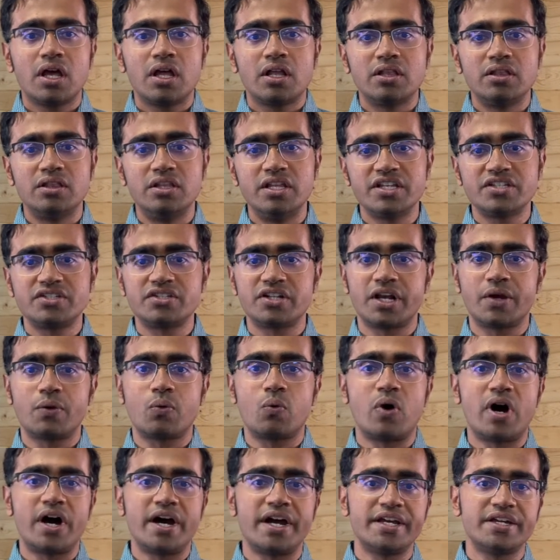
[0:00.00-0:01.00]
This
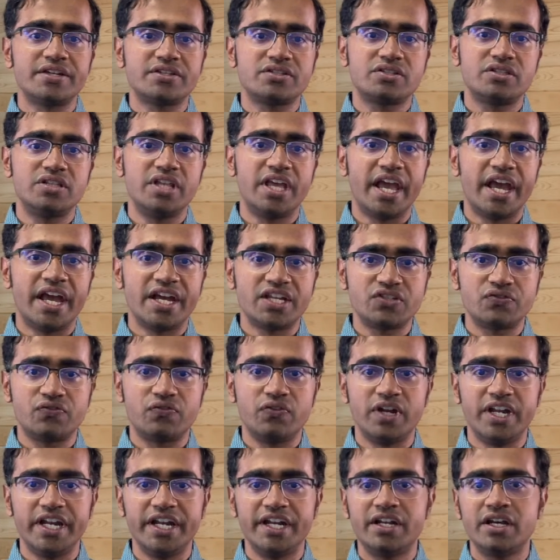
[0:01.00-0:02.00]
requires the edge
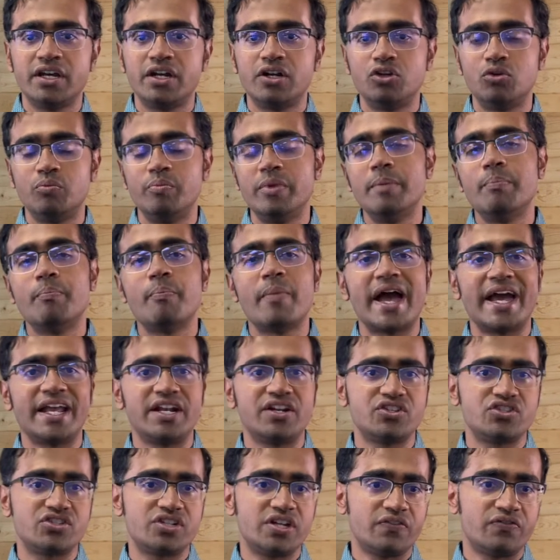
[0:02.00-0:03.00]
fleet to be
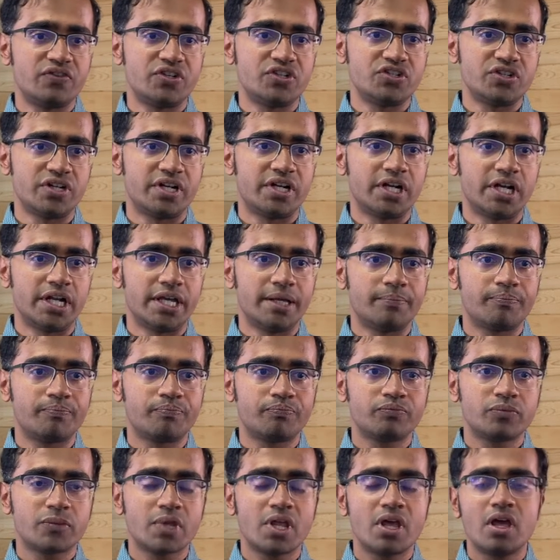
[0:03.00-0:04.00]
managed efficiently.
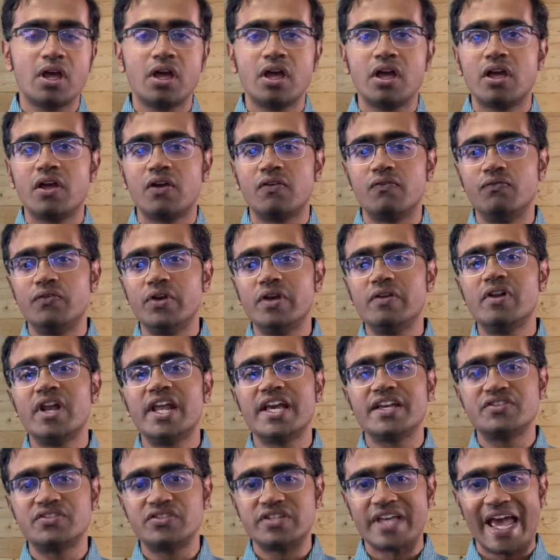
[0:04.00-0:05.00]
We will
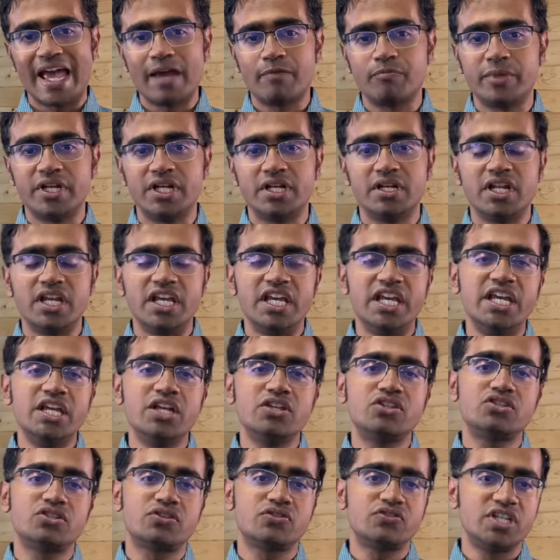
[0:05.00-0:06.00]
examine
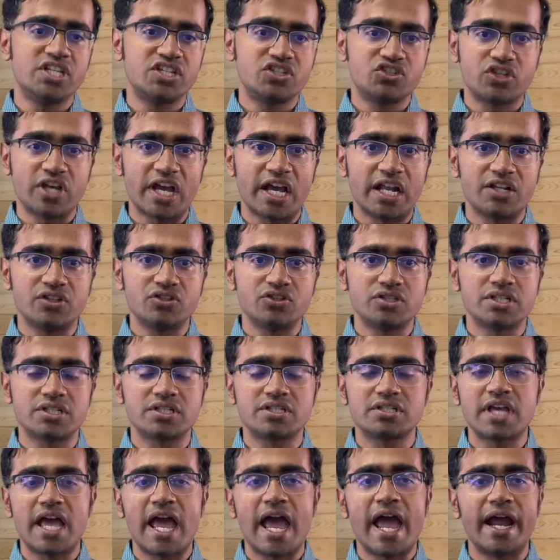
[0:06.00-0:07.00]
each of these
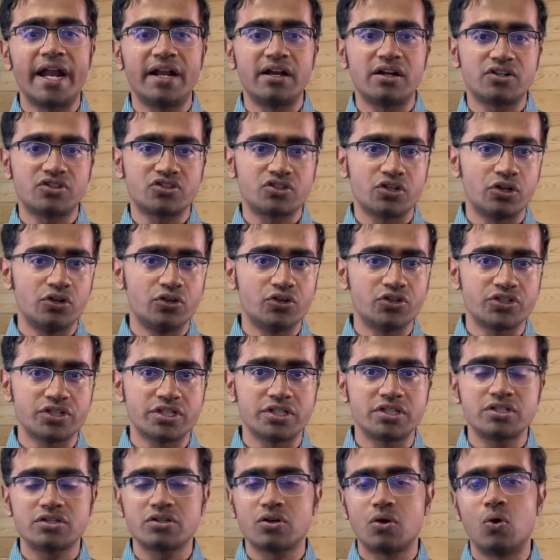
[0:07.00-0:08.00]
challenges and our
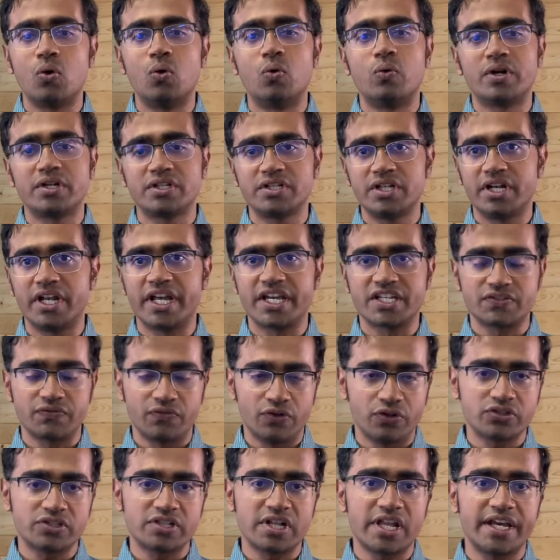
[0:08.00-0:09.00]
solutions over the next
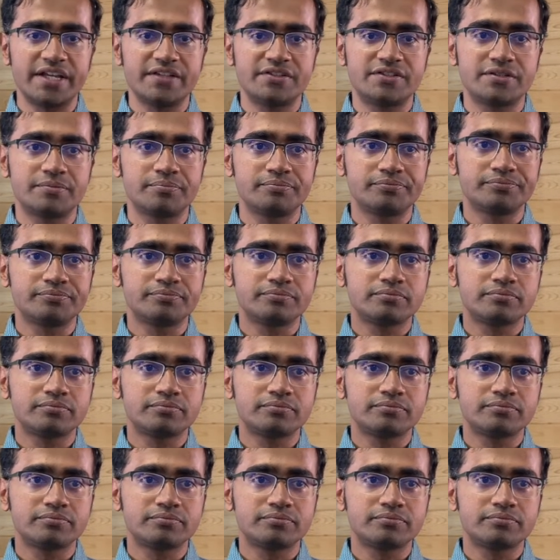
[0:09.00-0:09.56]
few slides.